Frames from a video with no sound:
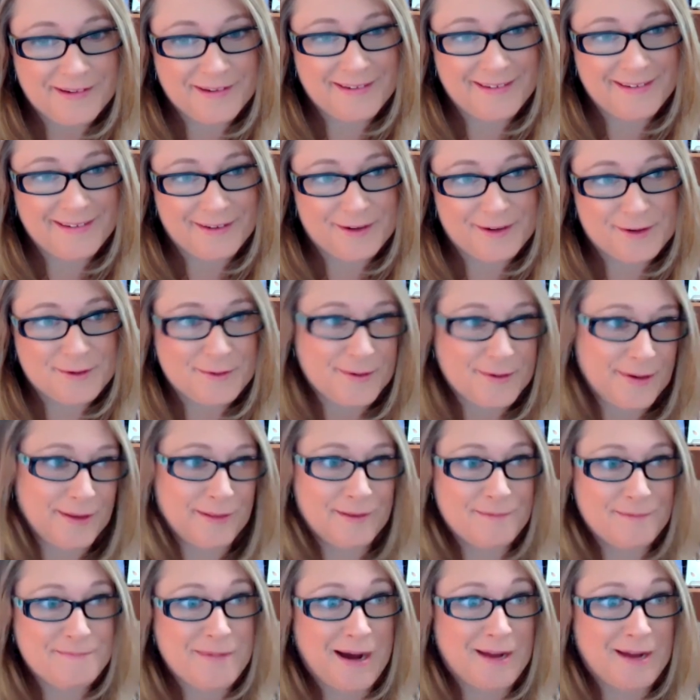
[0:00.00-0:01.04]
in
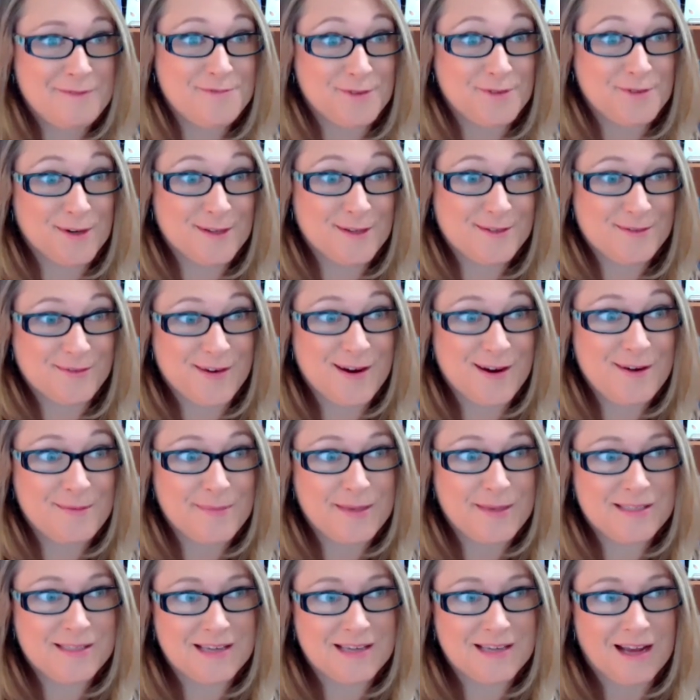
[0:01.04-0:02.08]
the mindfulness realm,
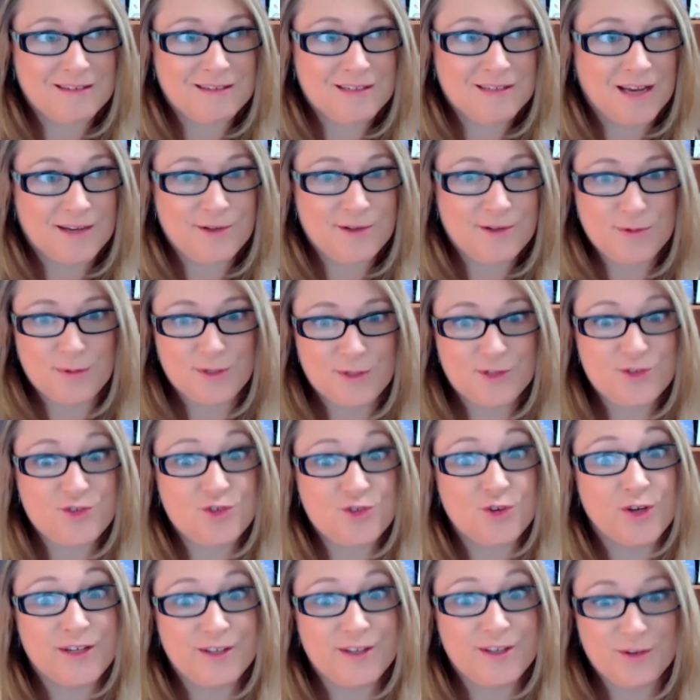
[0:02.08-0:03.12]
it's not tied to a
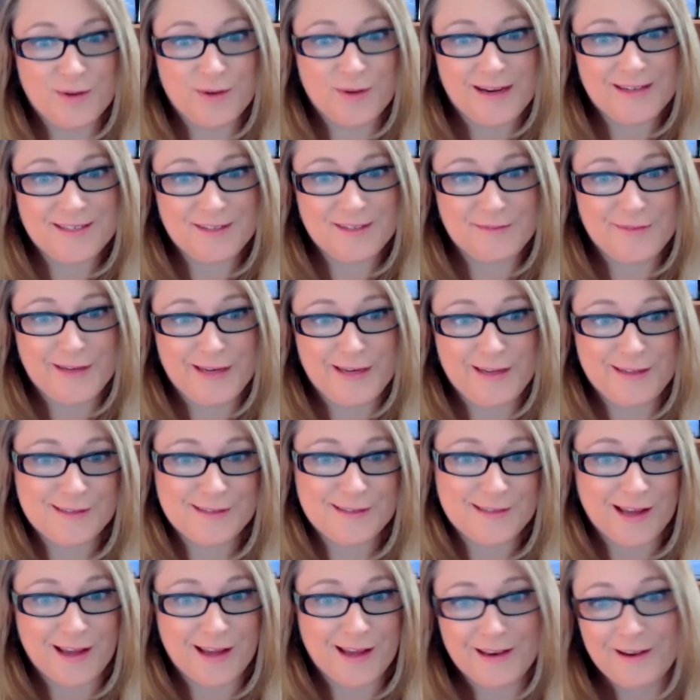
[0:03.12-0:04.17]
should. Creativity is
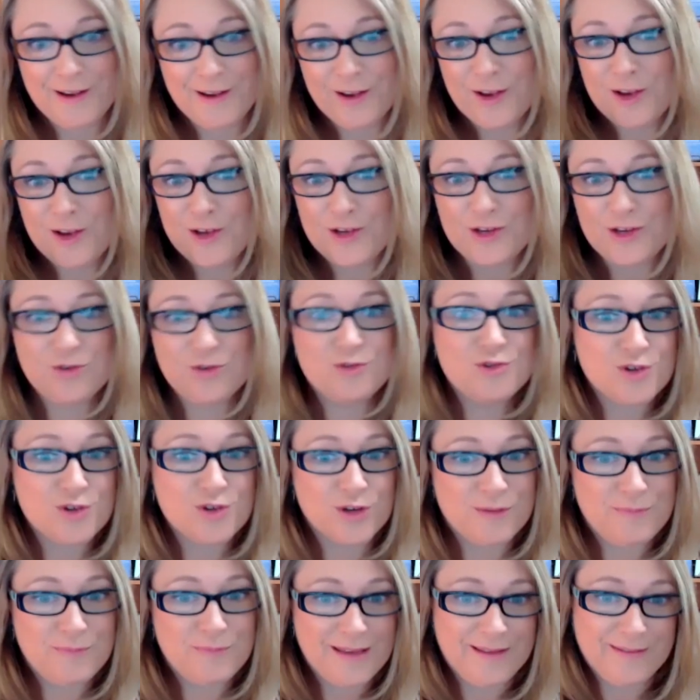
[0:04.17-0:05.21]
not, you
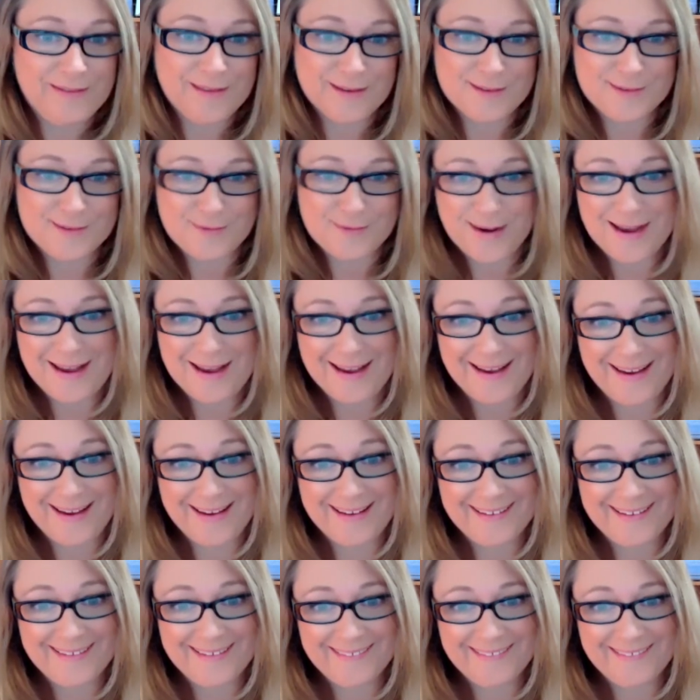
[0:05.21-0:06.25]
should be this way.